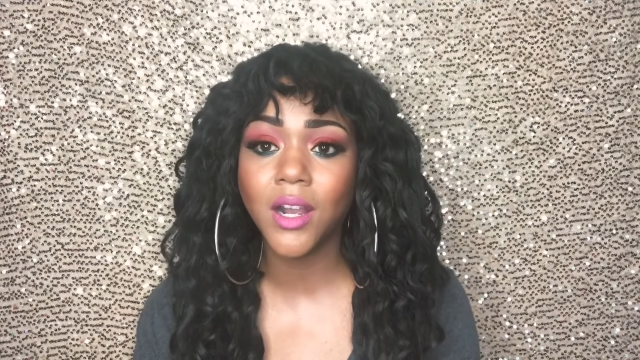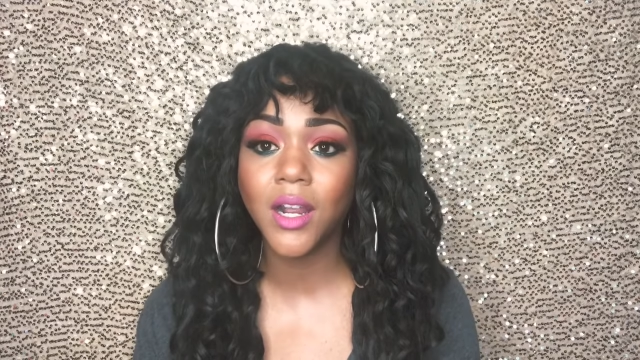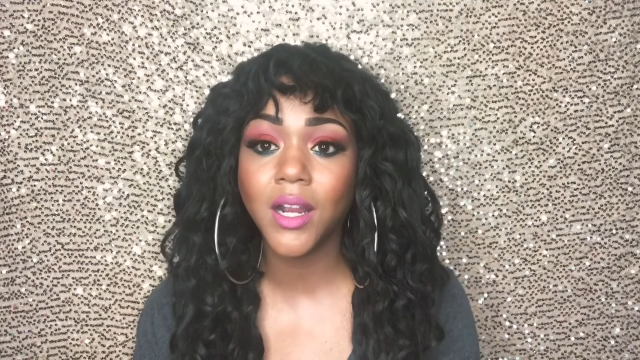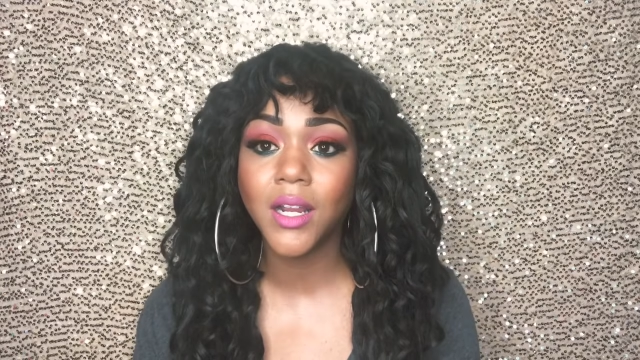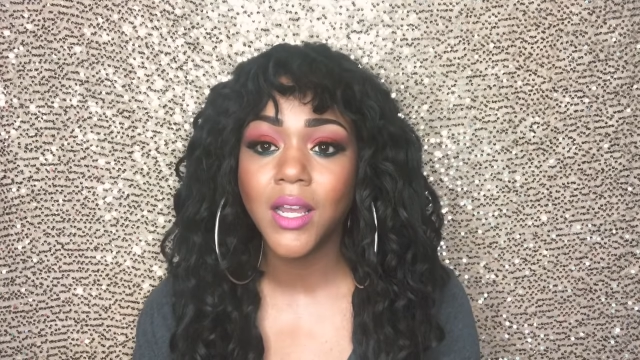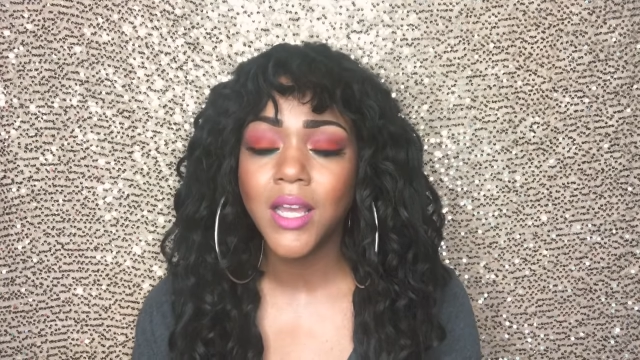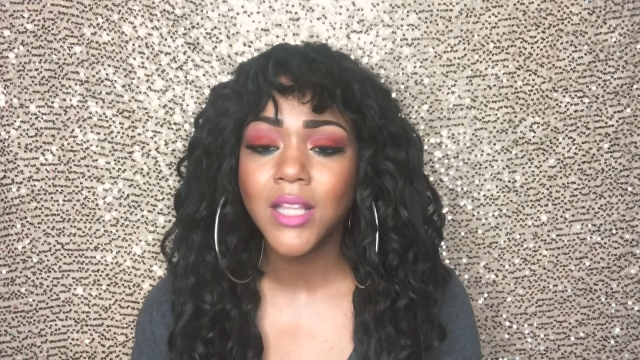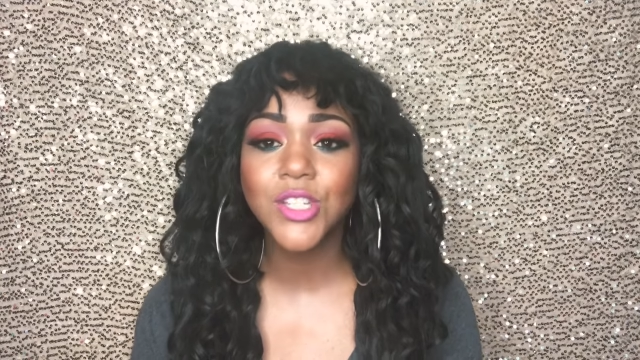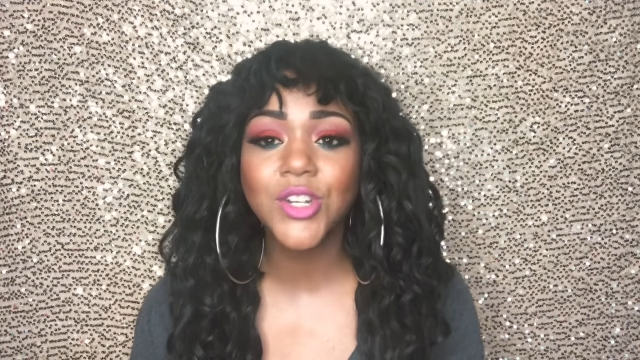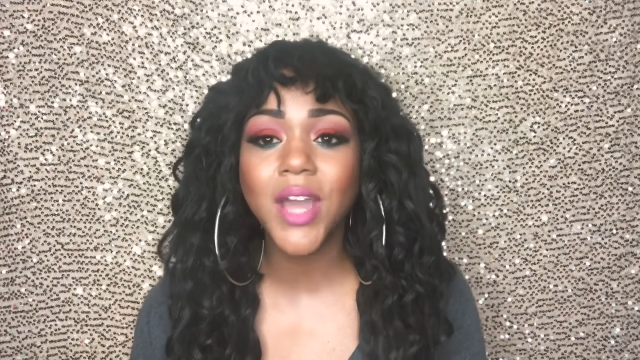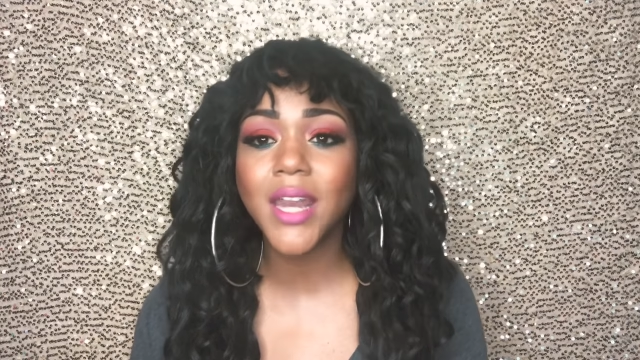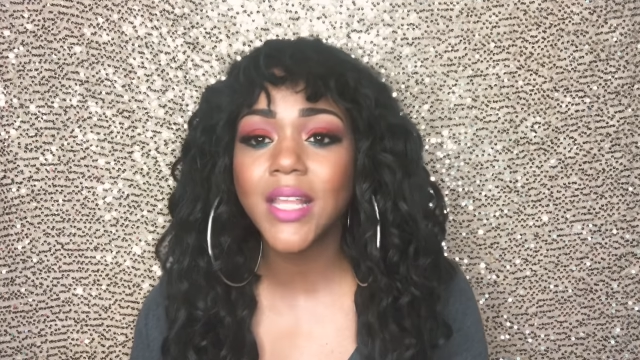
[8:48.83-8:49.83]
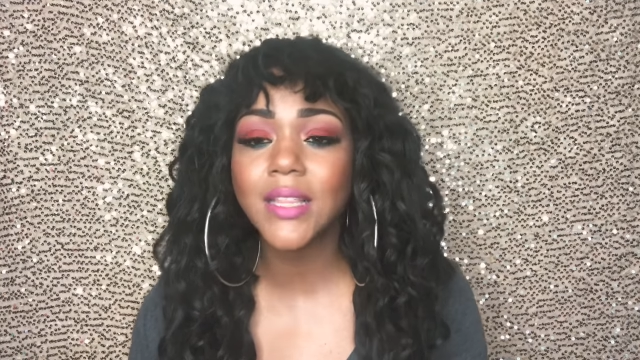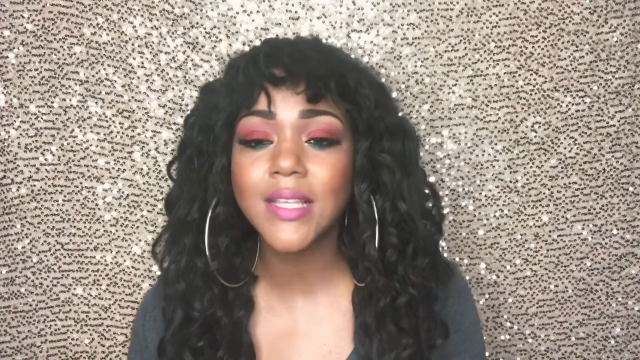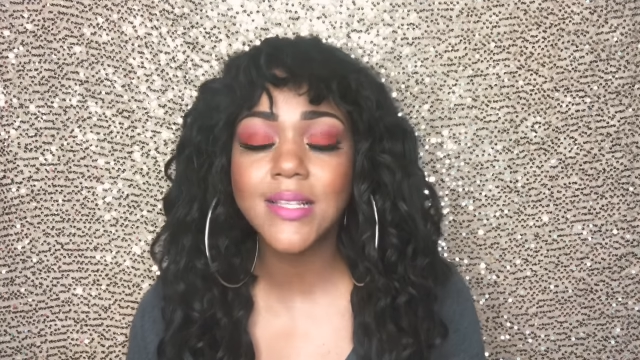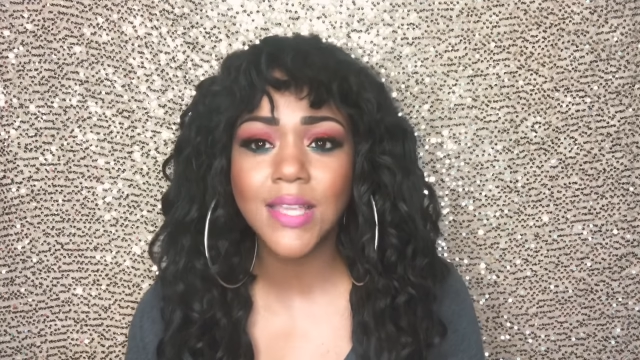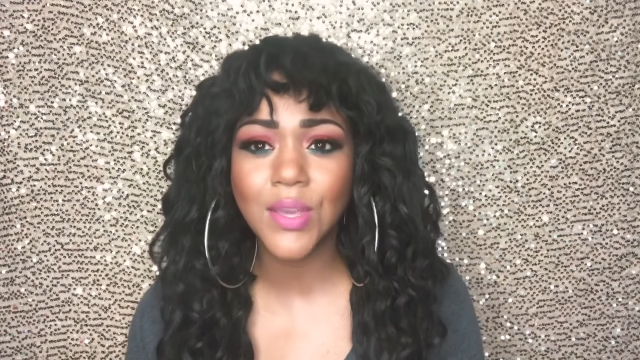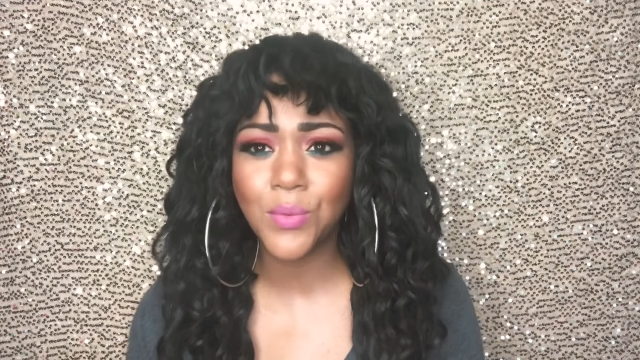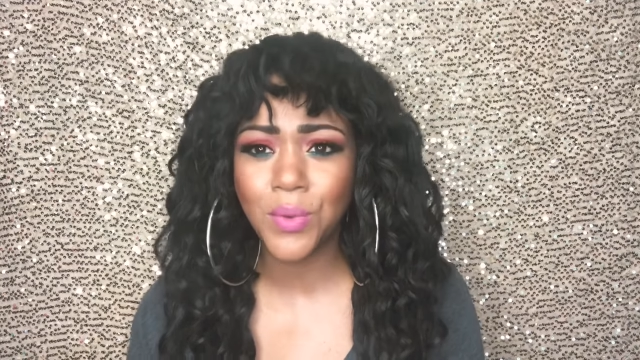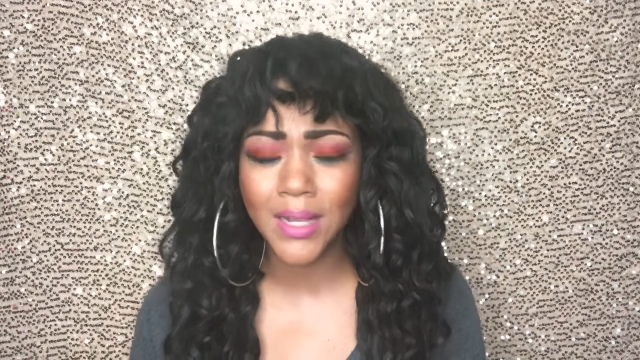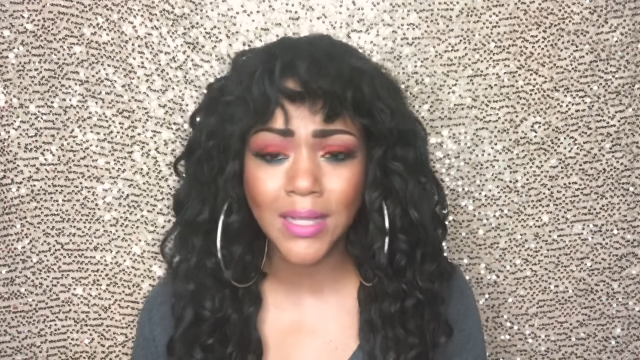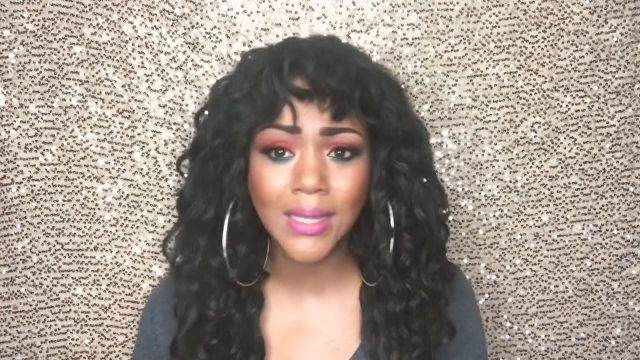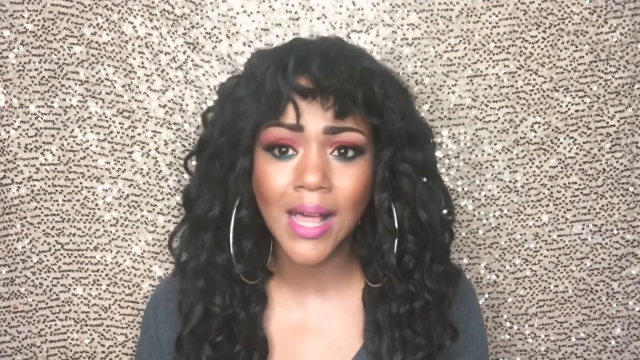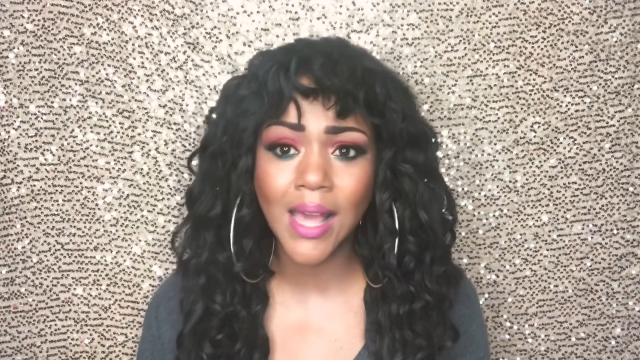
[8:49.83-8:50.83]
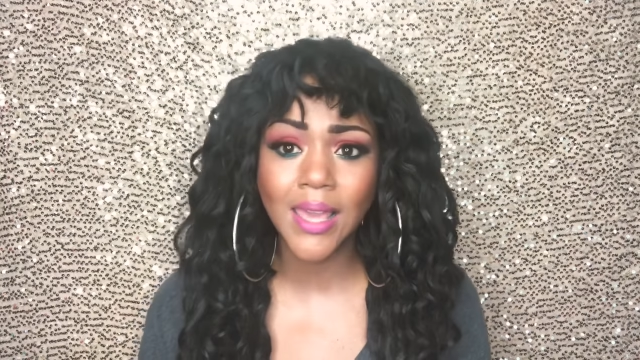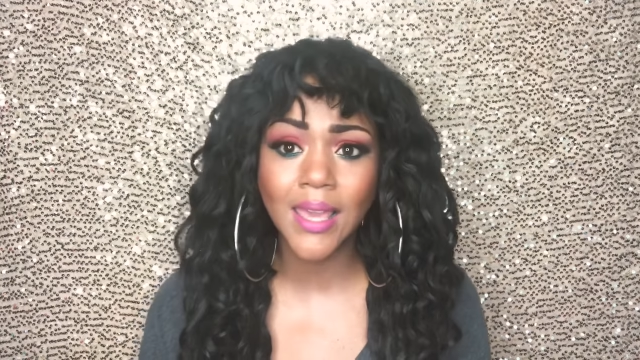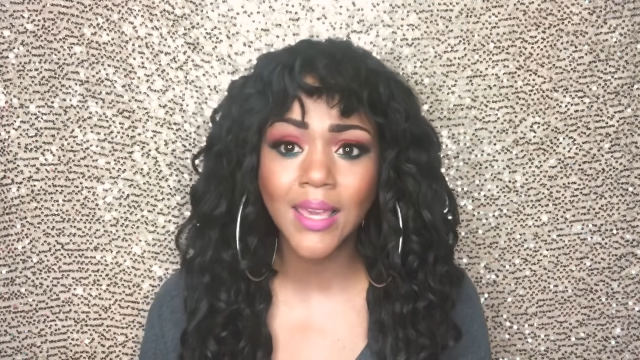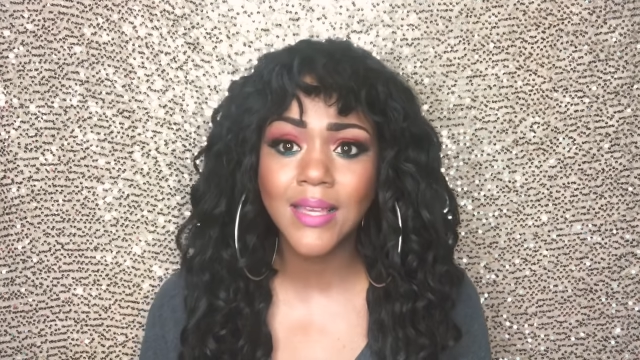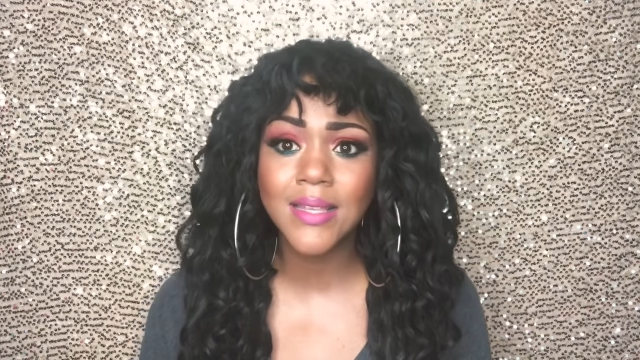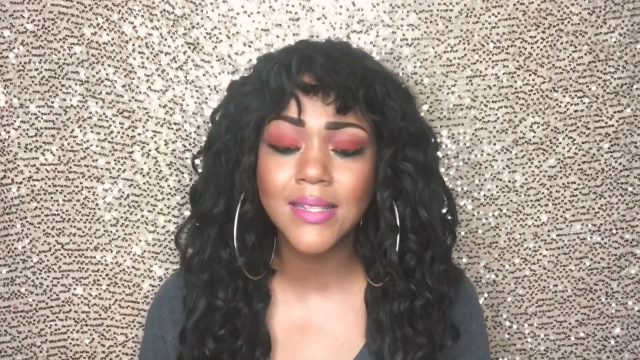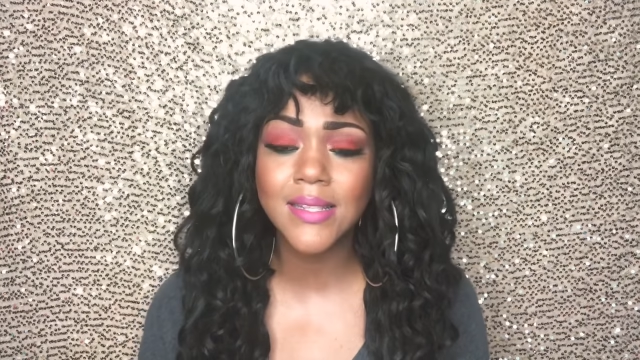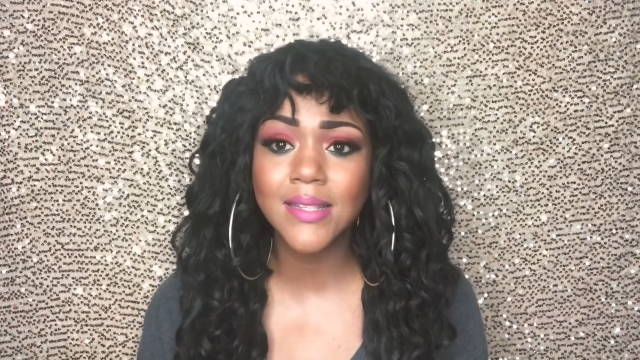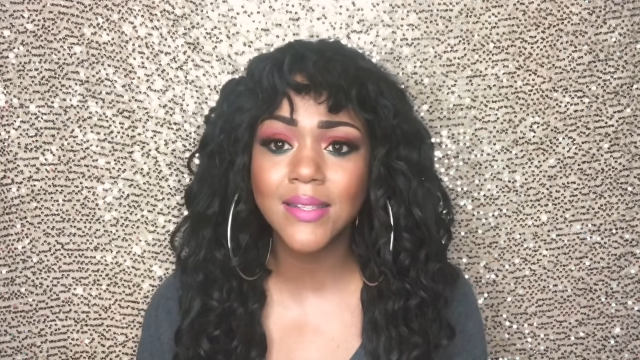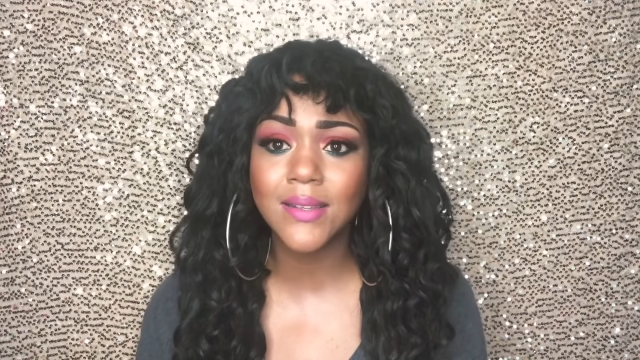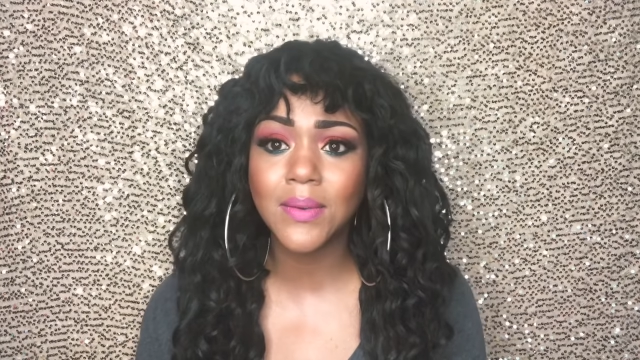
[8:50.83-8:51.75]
or to try to at least get one client, because